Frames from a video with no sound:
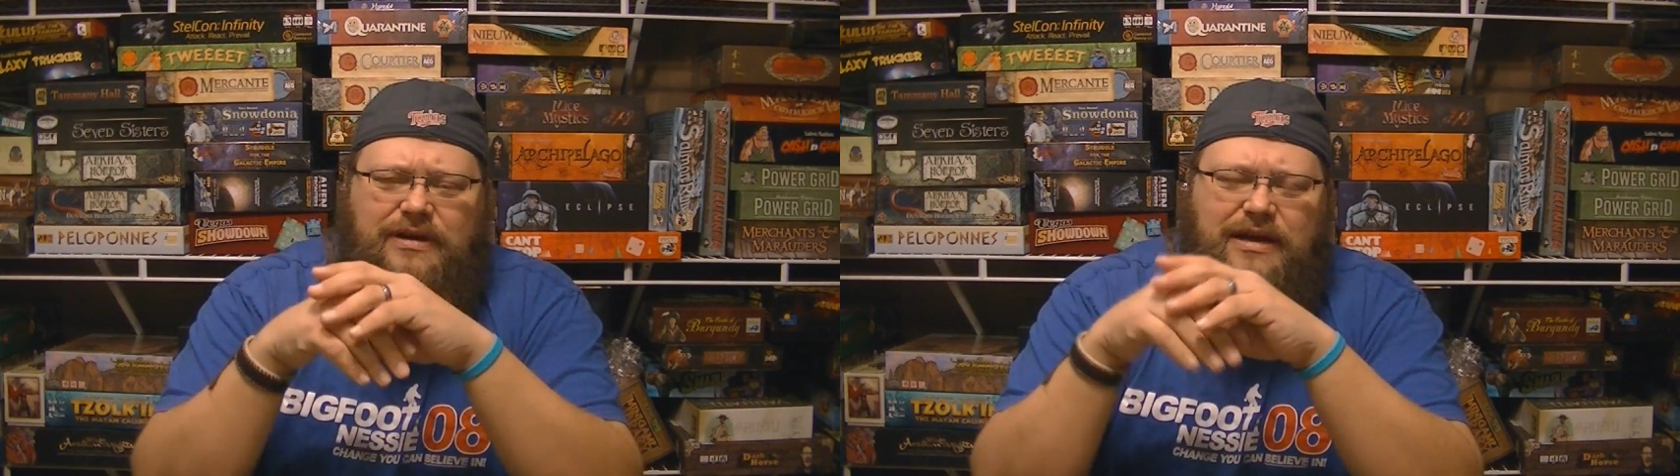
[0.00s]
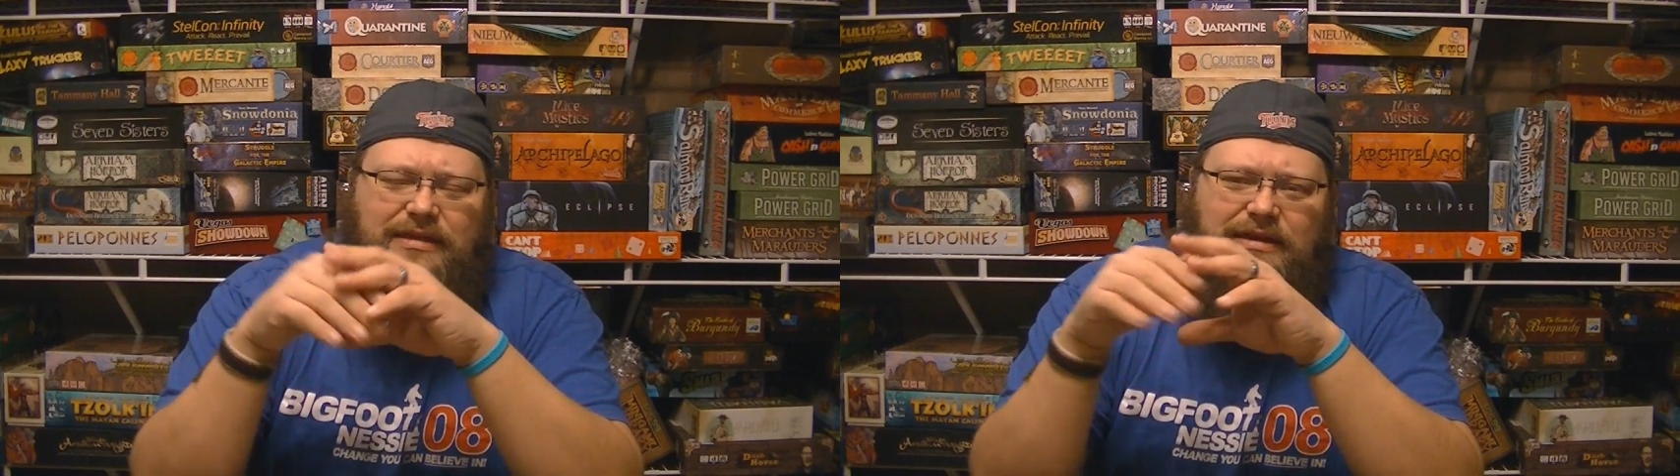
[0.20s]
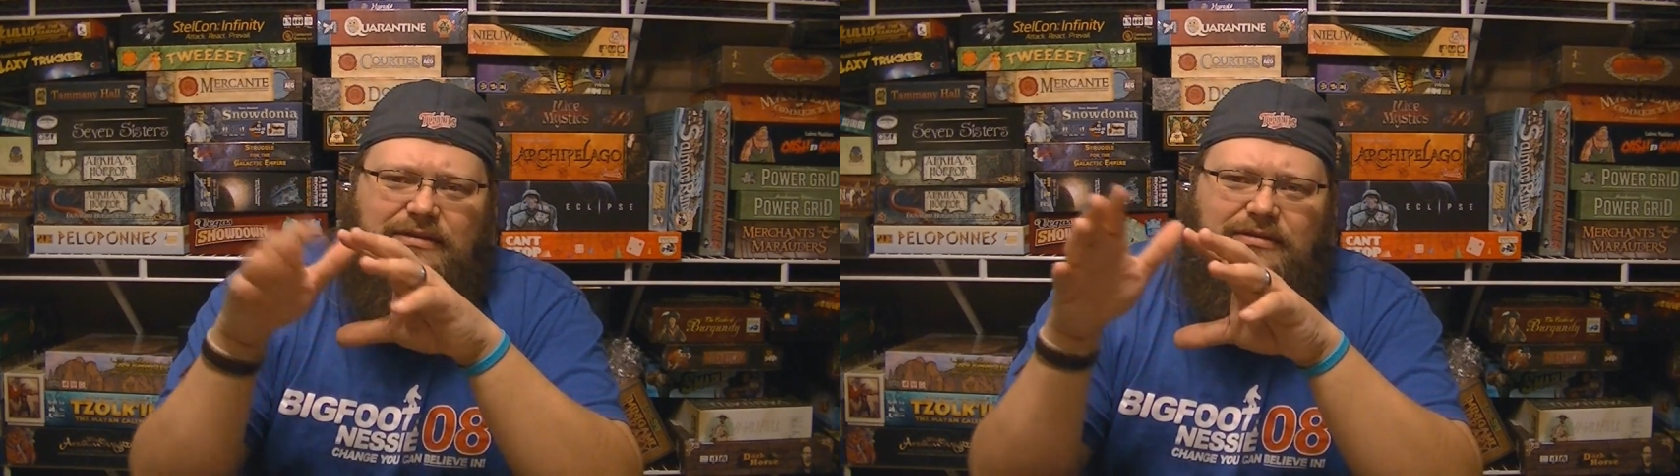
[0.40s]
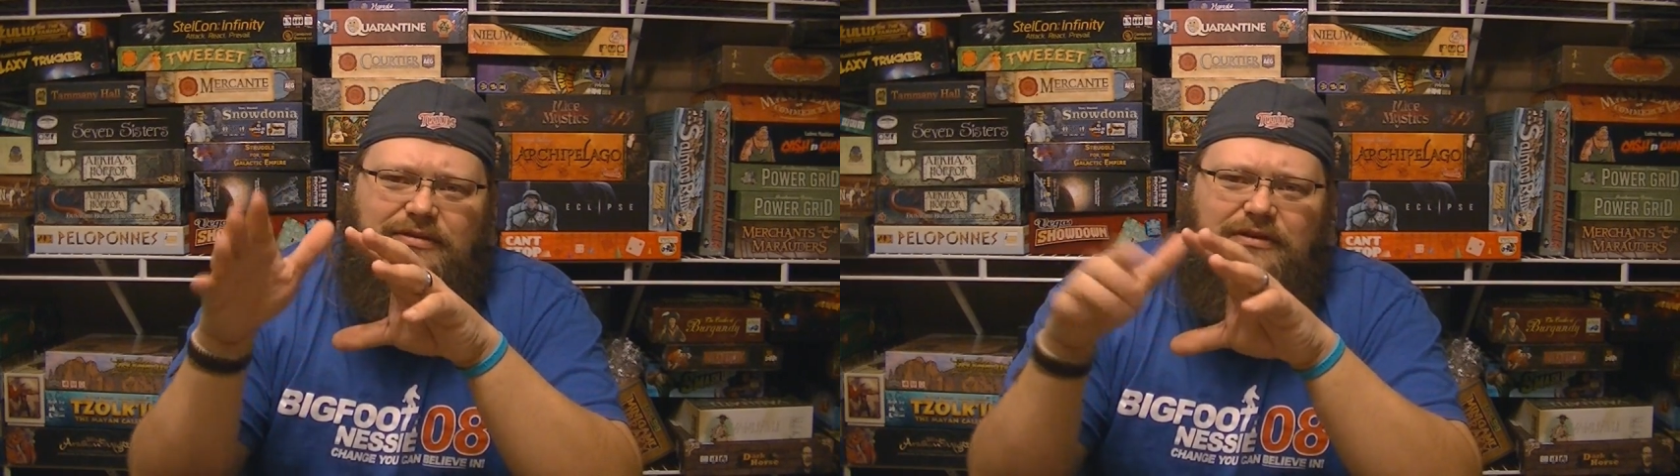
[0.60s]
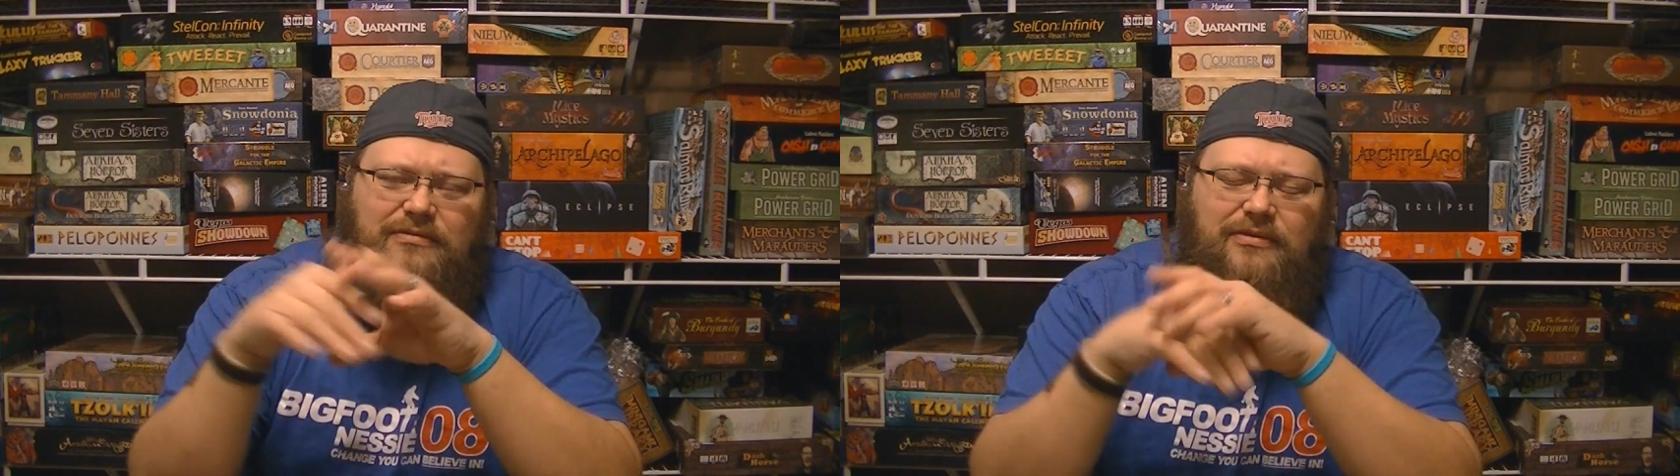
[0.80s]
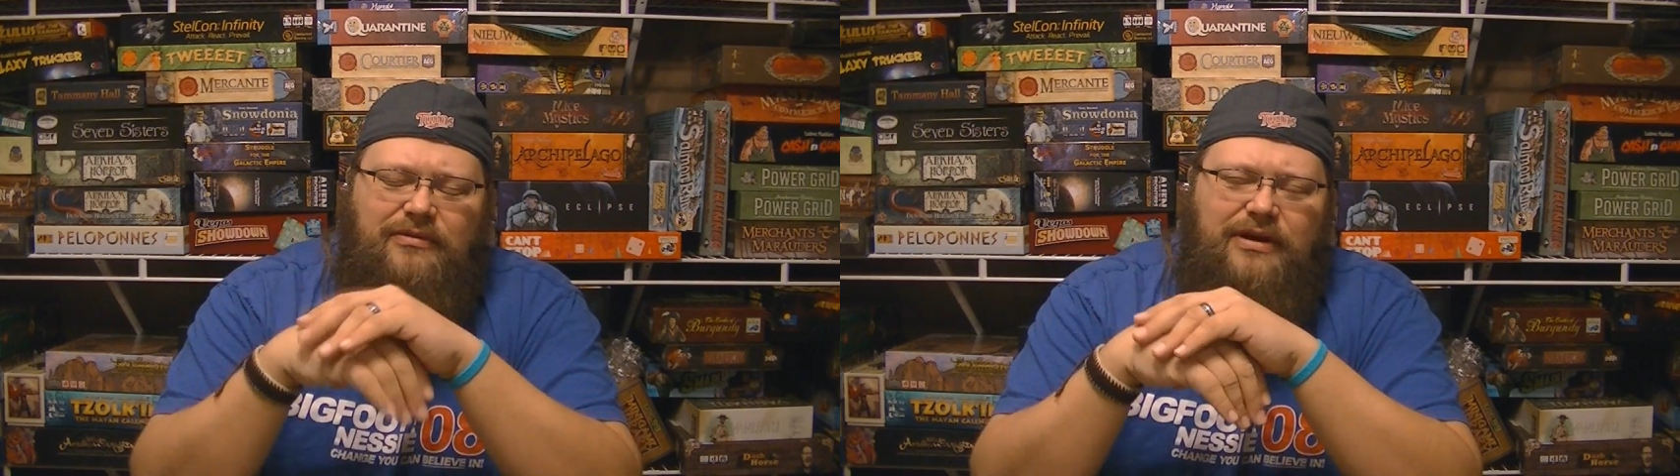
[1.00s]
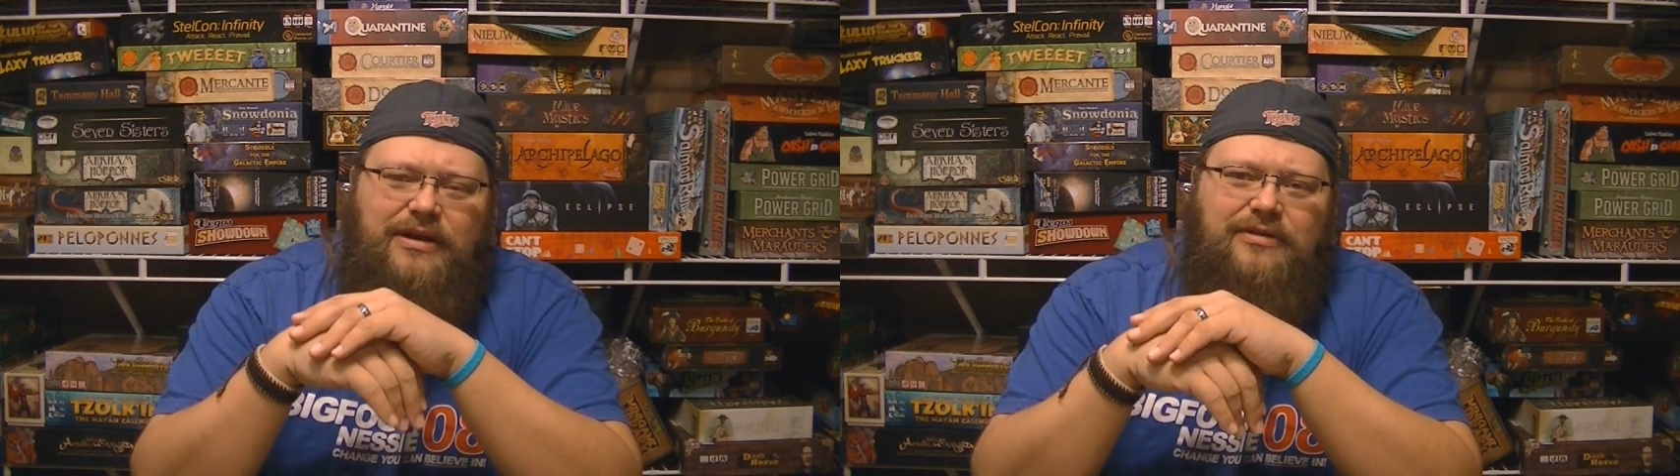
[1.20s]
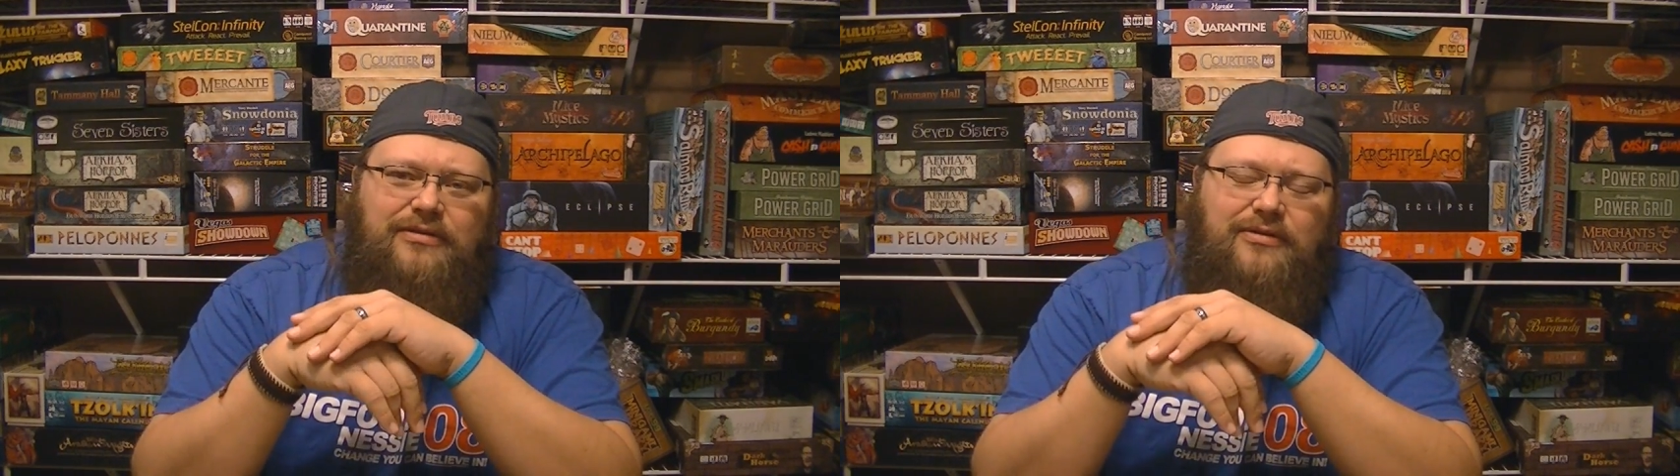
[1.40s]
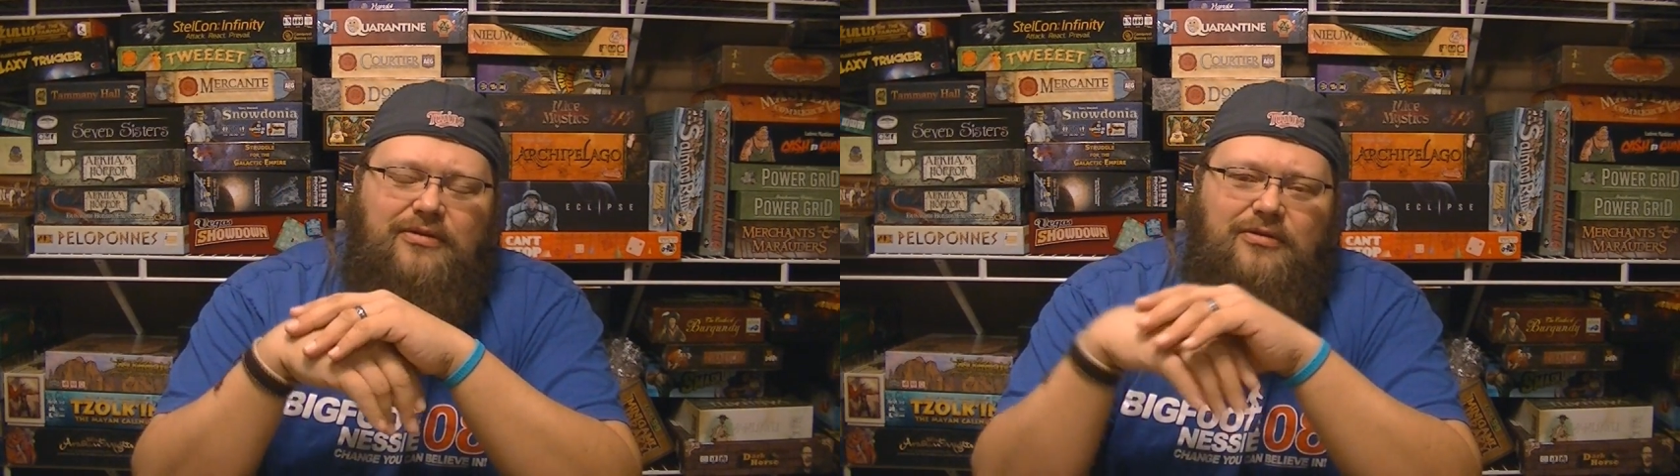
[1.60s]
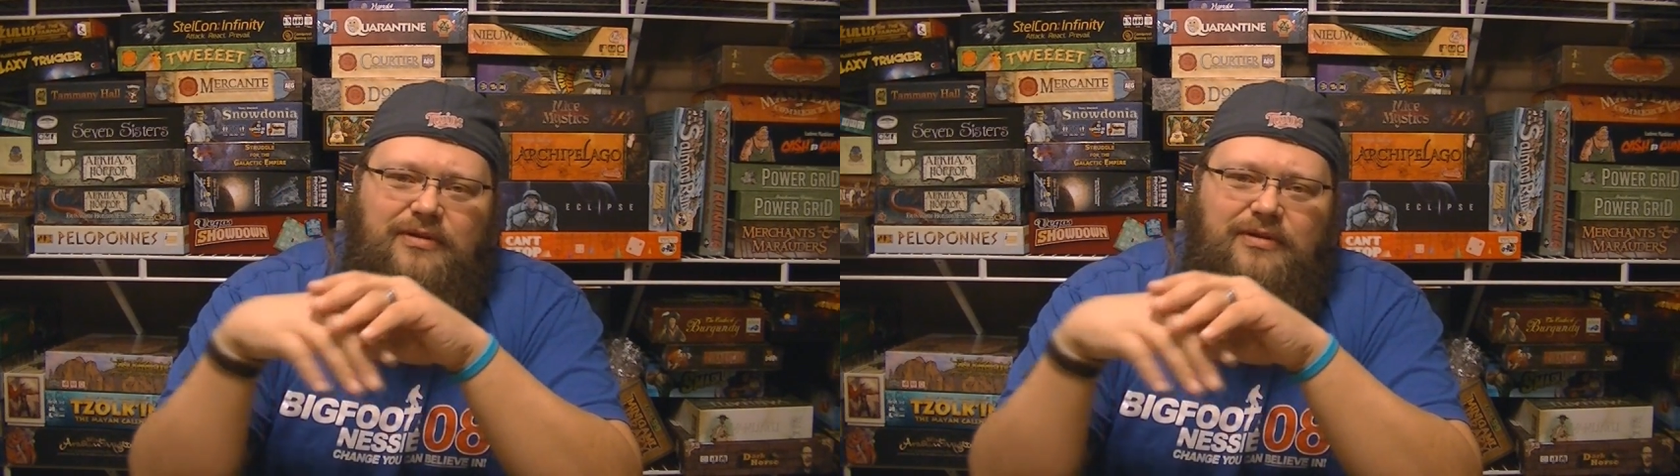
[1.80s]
and I think they're just about ready to hit their goal,